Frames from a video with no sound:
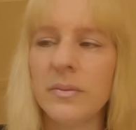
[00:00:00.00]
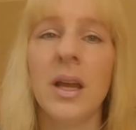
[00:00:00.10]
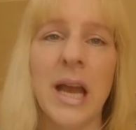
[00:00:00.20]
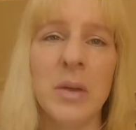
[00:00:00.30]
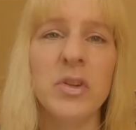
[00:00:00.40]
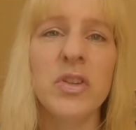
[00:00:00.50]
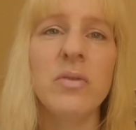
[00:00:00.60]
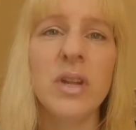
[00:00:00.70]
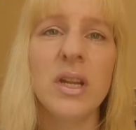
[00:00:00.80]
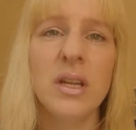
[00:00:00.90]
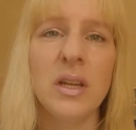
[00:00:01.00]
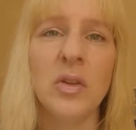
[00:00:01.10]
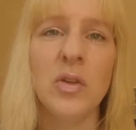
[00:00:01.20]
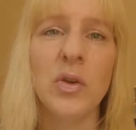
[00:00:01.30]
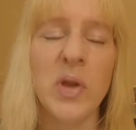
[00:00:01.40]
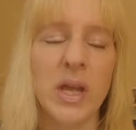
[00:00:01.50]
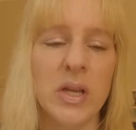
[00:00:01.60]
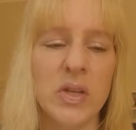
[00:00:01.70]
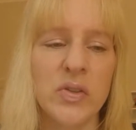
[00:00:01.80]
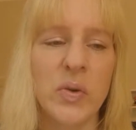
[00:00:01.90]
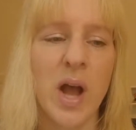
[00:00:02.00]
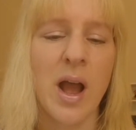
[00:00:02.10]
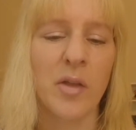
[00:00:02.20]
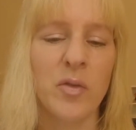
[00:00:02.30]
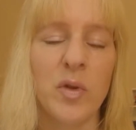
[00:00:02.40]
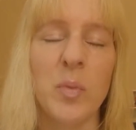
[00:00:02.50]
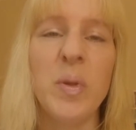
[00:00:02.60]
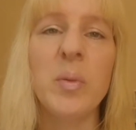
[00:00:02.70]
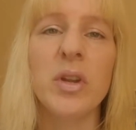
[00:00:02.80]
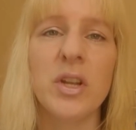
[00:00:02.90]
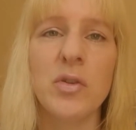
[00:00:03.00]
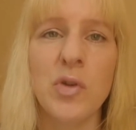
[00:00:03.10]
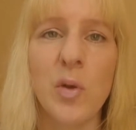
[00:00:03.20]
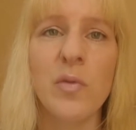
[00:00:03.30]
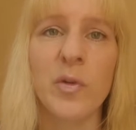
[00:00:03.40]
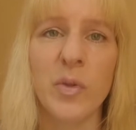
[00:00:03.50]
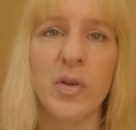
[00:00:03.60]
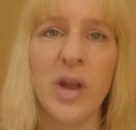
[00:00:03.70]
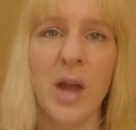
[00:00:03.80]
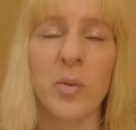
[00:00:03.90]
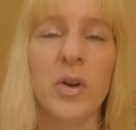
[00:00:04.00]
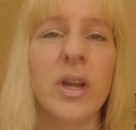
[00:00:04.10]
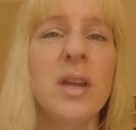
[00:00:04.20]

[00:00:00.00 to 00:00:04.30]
And what you really need to do is to ask for the people that you know from your network,